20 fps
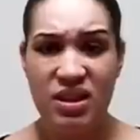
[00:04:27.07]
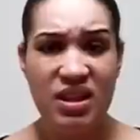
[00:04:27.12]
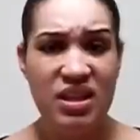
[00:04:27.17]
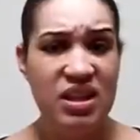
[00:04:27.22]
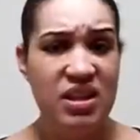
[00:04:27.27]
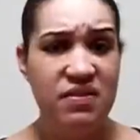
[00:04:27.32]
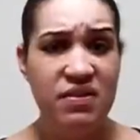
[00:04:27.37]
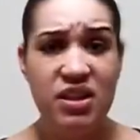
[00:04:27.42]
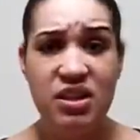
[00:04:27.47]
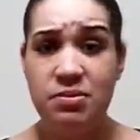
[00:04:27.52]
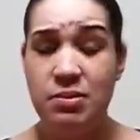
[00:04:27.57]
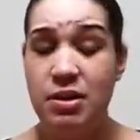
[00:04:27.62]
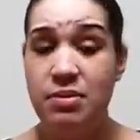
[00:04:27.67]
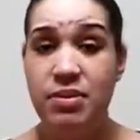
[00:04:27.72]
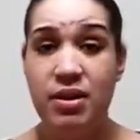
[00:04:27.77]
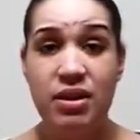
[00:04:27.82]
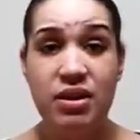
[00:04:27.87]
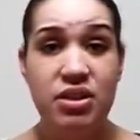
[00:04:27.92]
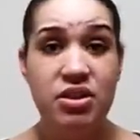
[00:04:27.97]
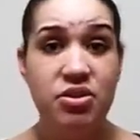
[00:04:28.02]
And even as my
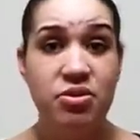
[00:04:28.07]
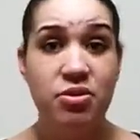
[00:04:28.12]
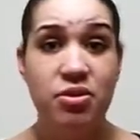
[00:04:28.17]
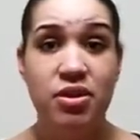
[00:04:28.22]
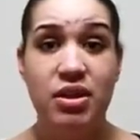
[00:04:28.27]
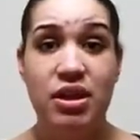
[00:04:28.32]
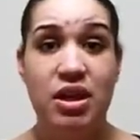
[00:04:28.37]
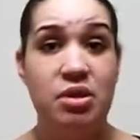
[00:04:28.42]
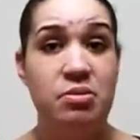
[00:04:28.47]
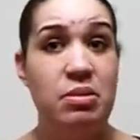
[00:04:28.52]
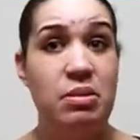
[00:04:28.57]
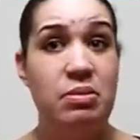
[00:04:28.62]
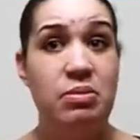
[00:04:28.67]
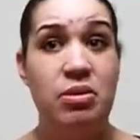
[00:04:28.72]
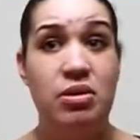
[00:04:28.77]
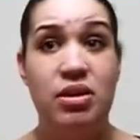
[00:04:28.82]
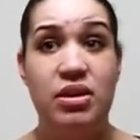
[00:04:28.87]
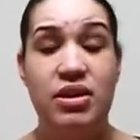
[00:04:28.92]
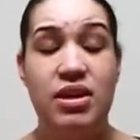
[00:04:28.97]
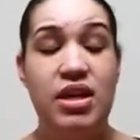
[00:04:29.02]
belly is growing, I
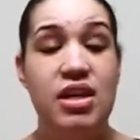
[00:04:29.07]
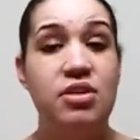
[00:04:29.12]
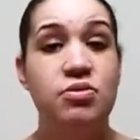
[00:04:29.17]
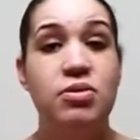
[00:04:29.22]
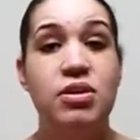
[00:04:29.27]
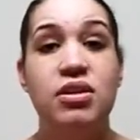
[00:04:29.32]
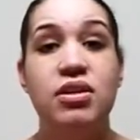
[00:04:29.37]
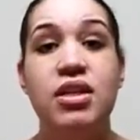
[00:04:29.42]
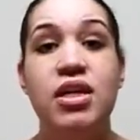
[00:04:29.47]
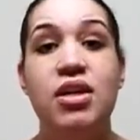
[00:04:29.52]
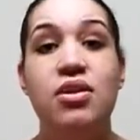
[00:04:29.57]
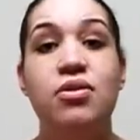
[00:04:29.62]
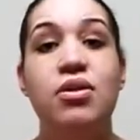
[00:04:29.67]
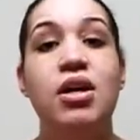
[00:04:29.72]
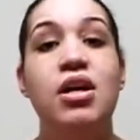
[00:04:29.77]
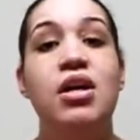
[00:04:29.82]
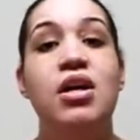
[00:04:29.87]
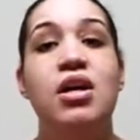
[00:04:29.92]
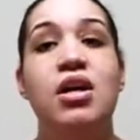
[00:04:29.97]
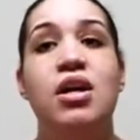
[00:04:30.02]
remember at the end with Leo,
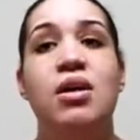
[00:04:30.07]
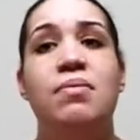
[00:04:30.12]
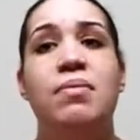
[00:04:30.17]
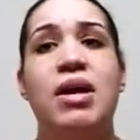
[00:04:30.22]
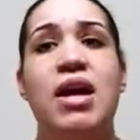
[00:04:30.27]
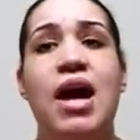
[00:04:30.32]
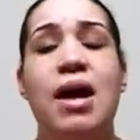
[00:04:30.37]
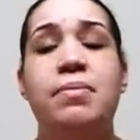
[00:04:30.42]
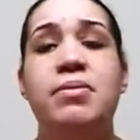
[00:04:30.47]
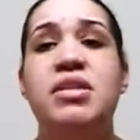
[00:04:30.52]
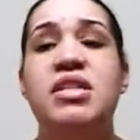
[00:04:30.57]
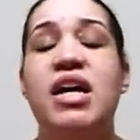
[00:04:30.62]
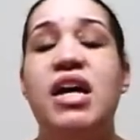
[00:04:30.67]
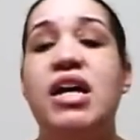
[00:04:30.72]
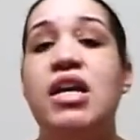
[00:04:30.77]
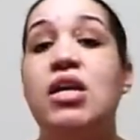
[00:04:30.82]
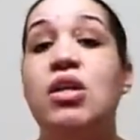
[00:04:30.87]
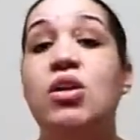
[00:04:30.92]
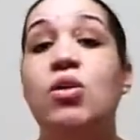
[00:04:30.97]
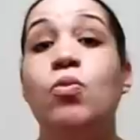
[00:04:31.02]
my
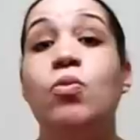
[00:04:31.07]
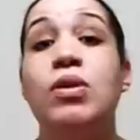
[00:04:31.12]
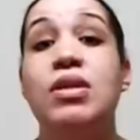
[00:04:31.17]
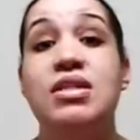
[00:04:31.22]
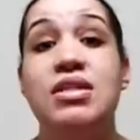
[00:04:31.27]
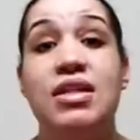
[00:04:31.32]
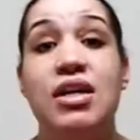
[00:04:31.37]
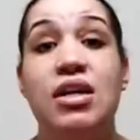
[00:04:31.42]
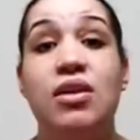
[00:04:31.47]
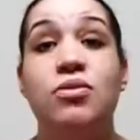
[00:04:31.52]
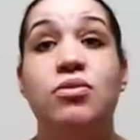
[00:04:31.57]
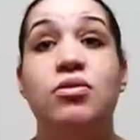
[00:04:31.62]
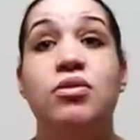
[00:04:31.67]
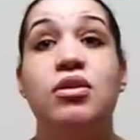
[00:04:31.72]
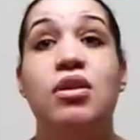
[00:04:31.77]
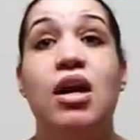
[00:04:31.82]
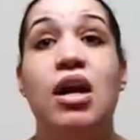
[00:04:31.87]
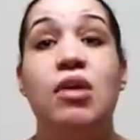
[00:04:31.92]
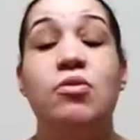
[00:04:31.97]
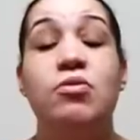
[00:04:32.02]
appetite went
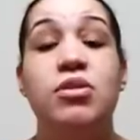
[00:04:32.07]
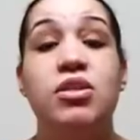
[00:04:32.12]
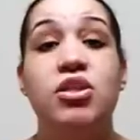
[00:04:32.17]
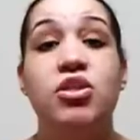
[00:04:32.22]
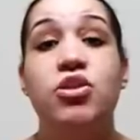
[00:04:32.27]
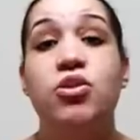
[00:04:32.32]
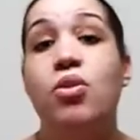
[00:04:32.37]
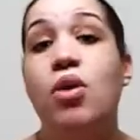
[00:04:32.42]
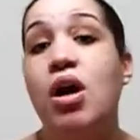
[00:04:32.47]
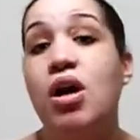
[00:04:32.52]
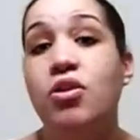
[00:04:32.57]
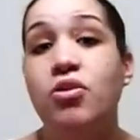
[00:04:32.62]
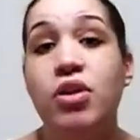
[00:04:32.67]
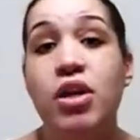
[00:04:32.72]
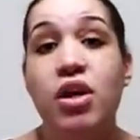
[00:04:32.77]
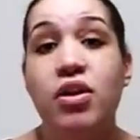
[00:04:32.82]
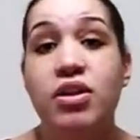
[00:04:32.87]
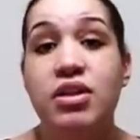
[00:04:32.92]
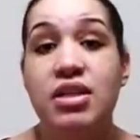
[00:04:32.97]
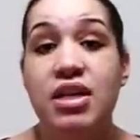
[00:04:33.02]
down. I wasn't so
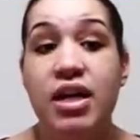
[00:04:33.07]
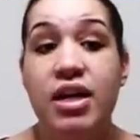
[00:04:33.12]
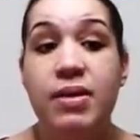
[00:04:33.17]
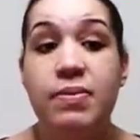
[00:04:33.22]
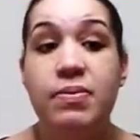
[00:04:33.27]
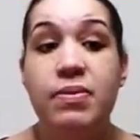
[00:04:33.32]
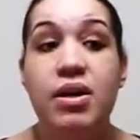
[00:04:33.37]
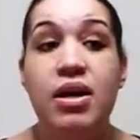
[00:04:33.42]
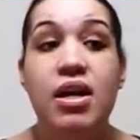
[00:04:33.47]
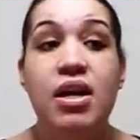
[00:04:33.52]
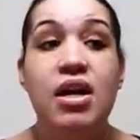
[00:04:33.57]
hungry all the time.